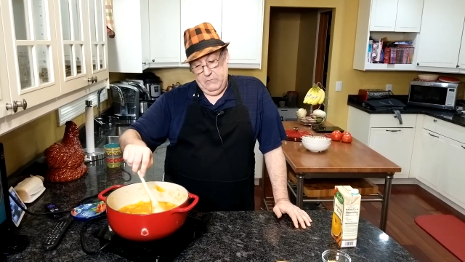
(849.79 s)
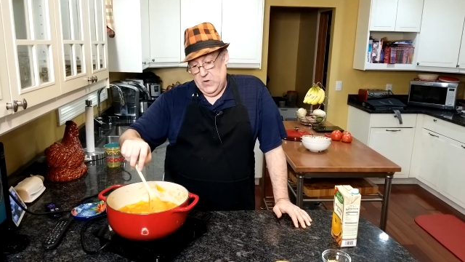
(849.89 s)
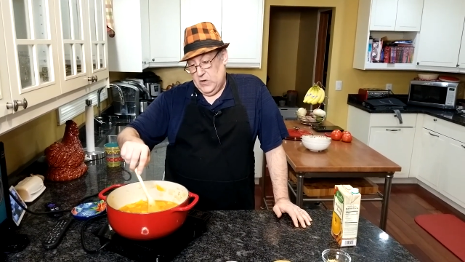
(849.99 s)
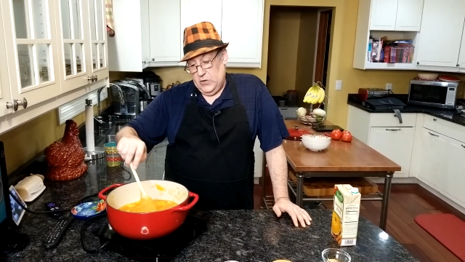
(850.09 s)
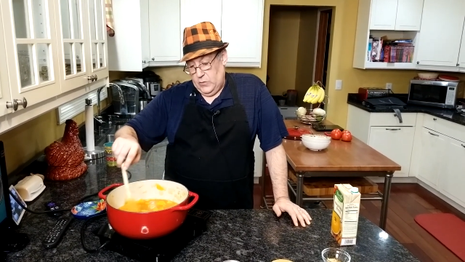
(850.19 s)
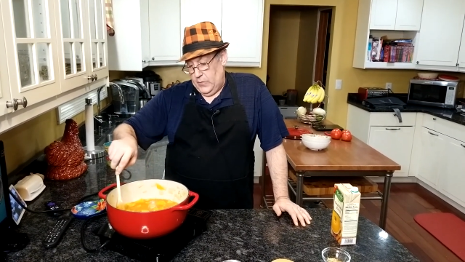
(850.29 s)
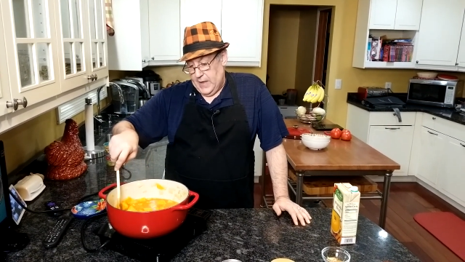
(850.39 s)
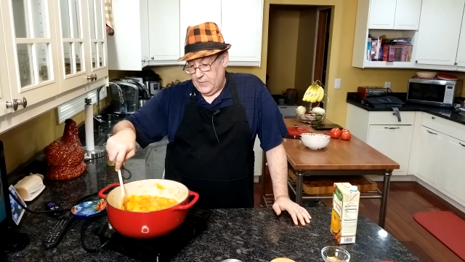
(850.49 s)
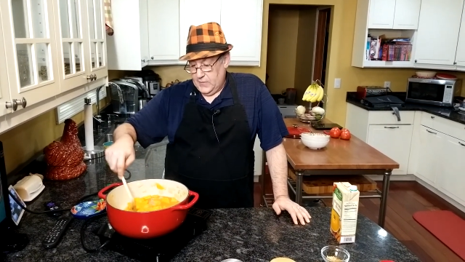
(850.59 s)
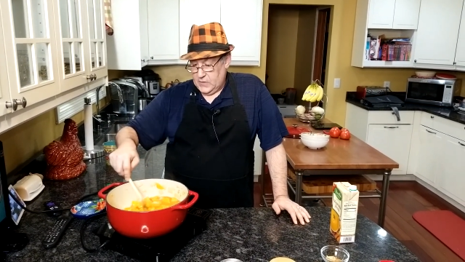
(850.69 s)
you can do it
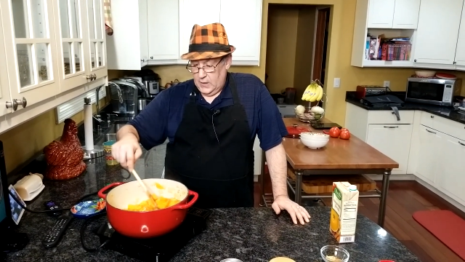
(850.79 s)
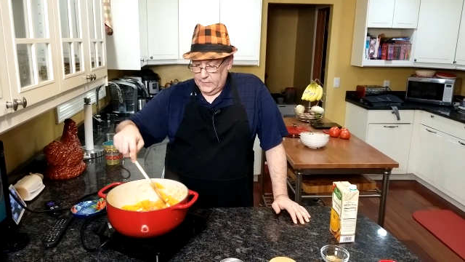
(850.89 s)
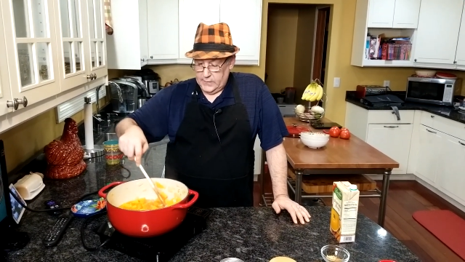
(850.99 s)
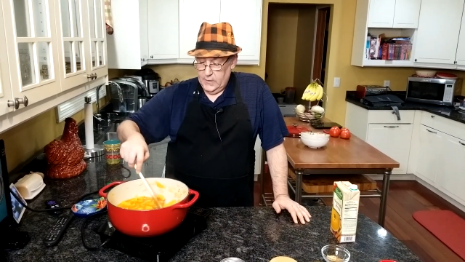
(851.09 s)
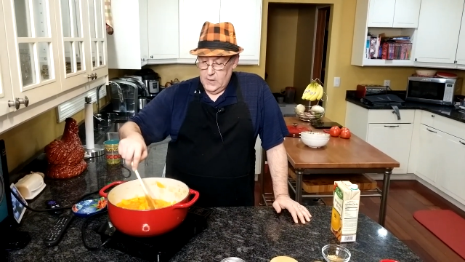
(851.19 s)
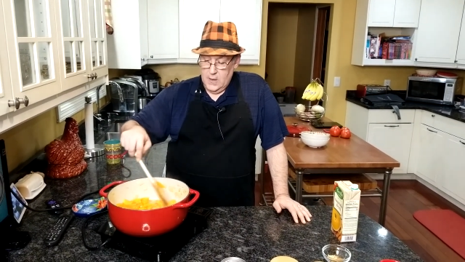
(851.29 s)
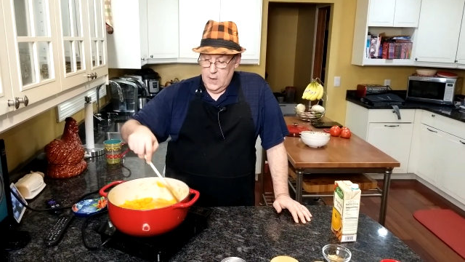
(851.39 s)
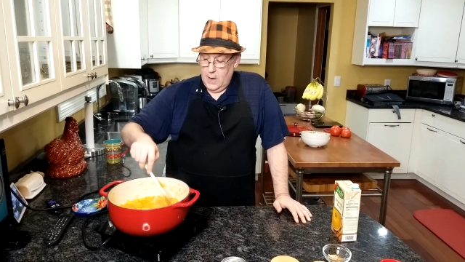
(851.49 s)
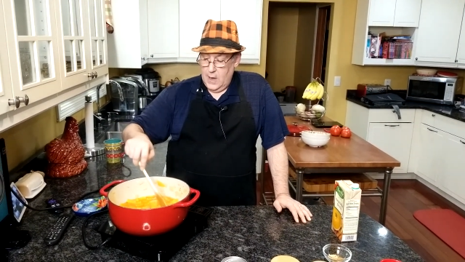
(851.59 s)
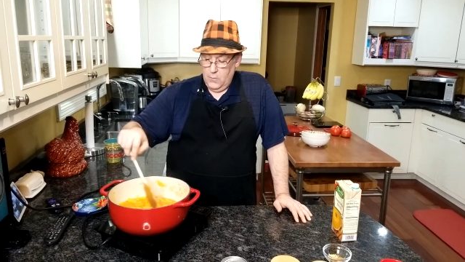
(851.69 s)
without the salt
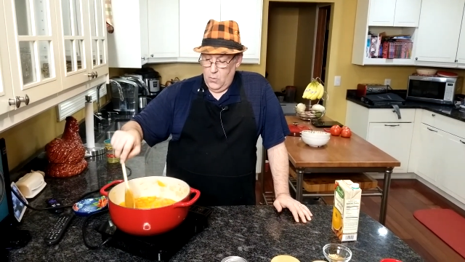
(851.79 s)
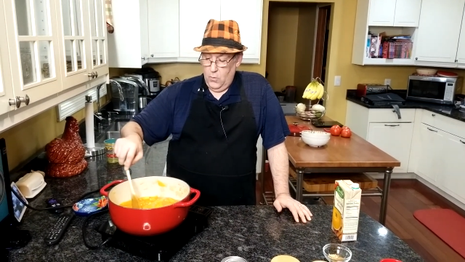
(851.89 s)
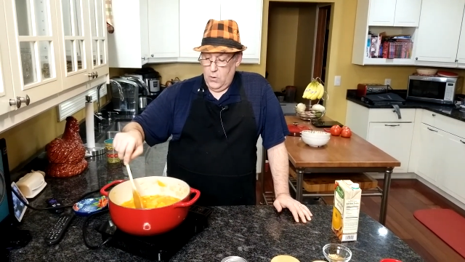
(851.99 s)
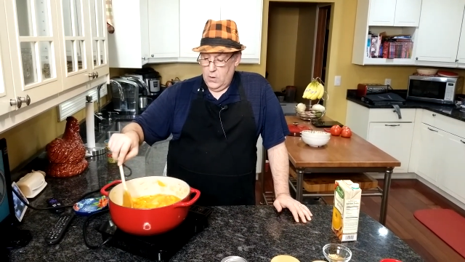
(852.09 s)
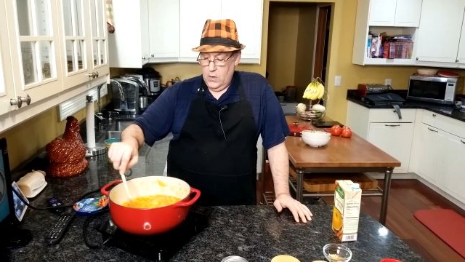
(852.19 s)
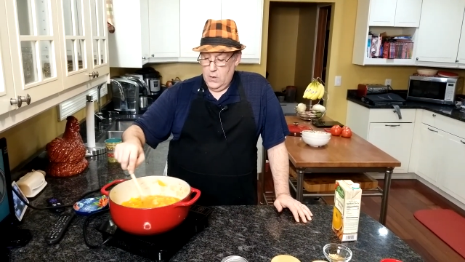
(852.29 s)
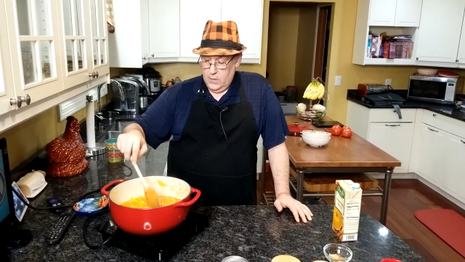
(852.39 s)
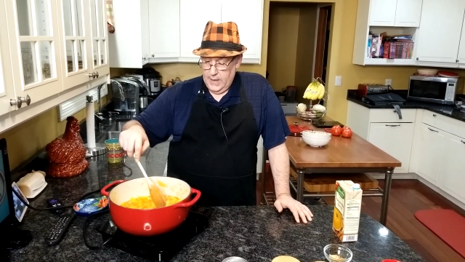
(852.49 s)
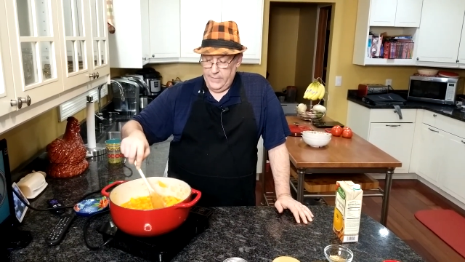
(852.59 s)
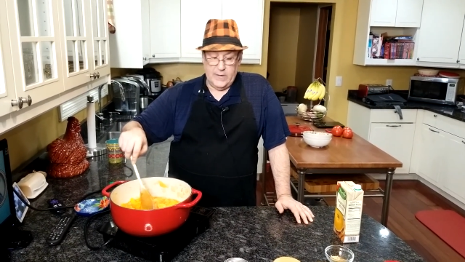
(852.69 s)
um, or
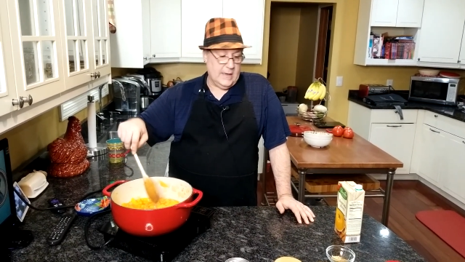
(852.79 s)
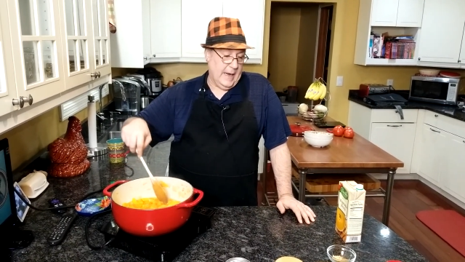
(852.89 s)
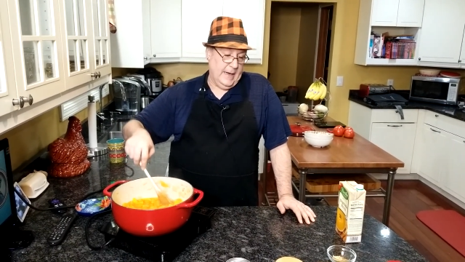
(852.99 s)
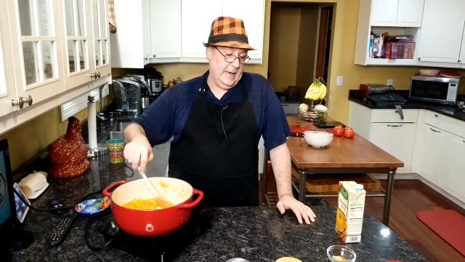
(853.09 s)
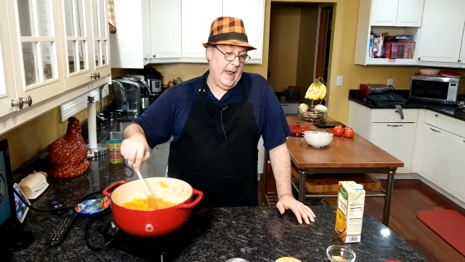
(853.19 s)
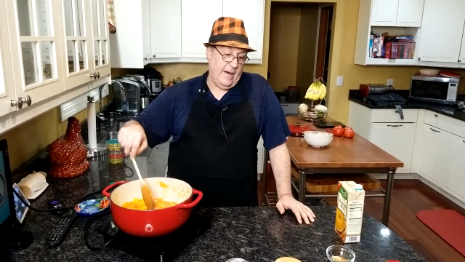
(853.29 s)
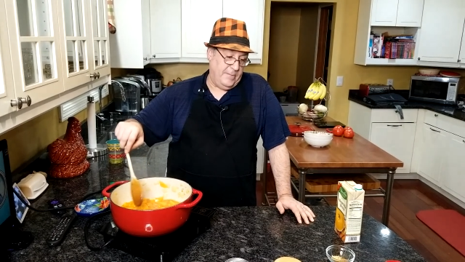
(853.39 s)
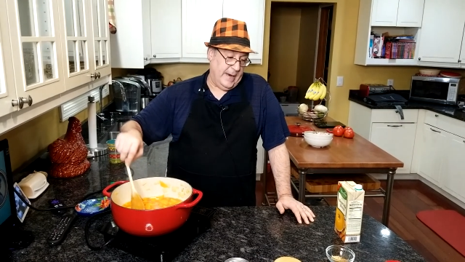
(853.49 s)
even cut it in half.